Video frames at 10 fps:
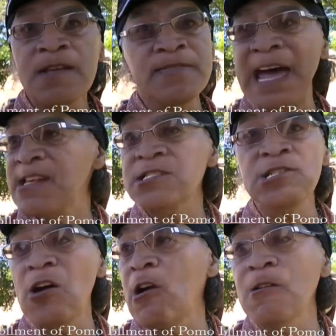That is
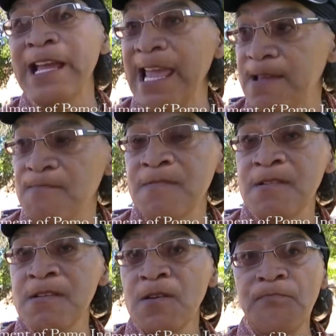not our name.
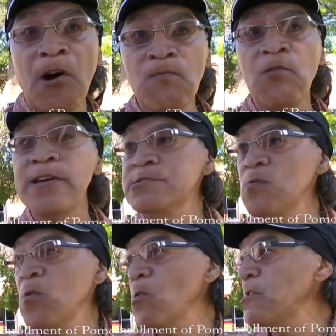Pomo is
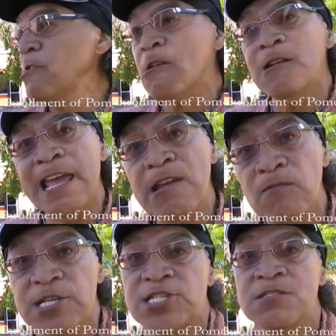a word in our
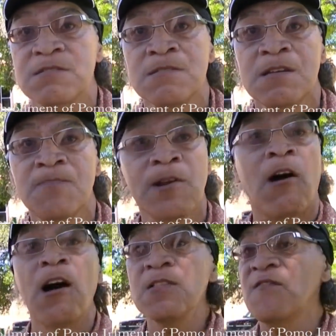language, but
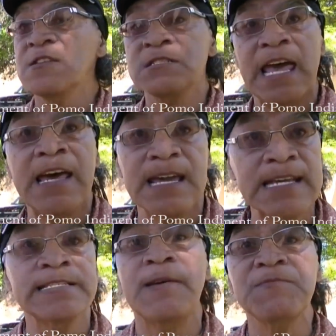all of us had
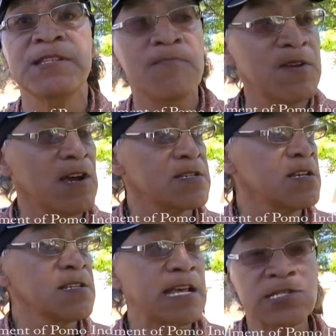accepted it because
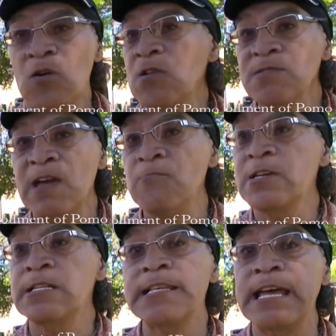that's the only way we
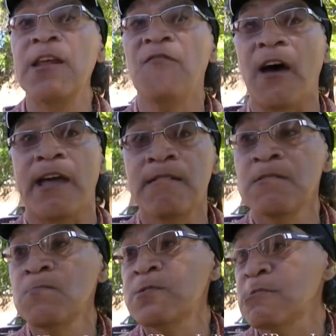could identify
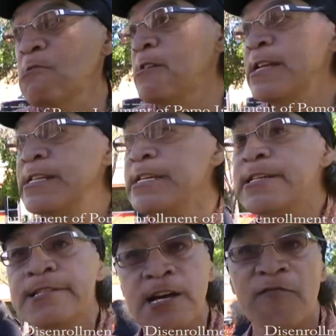with the non-Indian
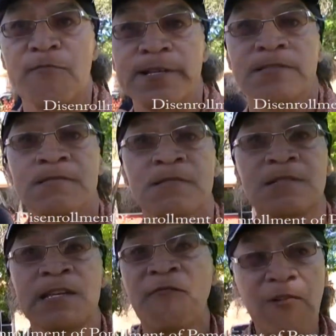and the government,
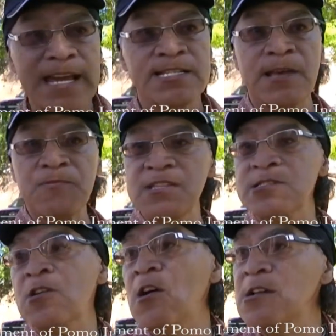if we accepted
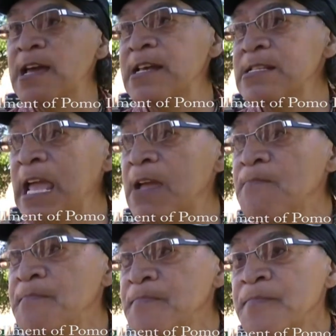this colonized name.
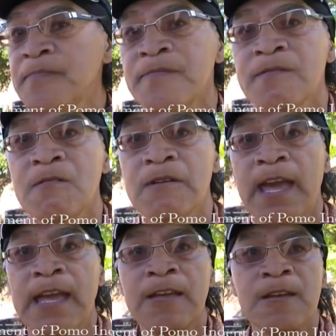
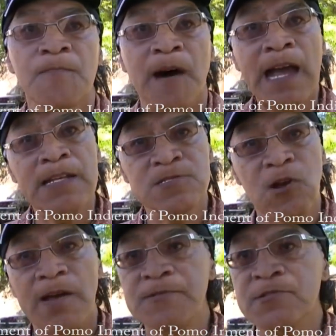Okay, my
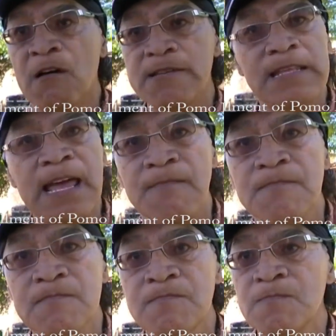tribe is called Elam.
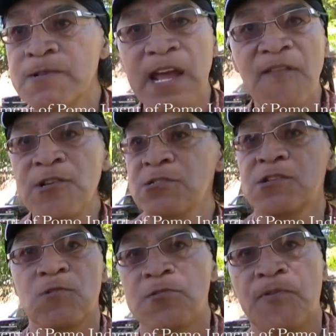We never use
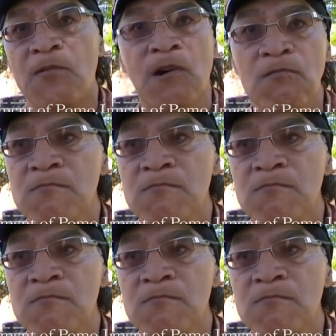the word Pomo,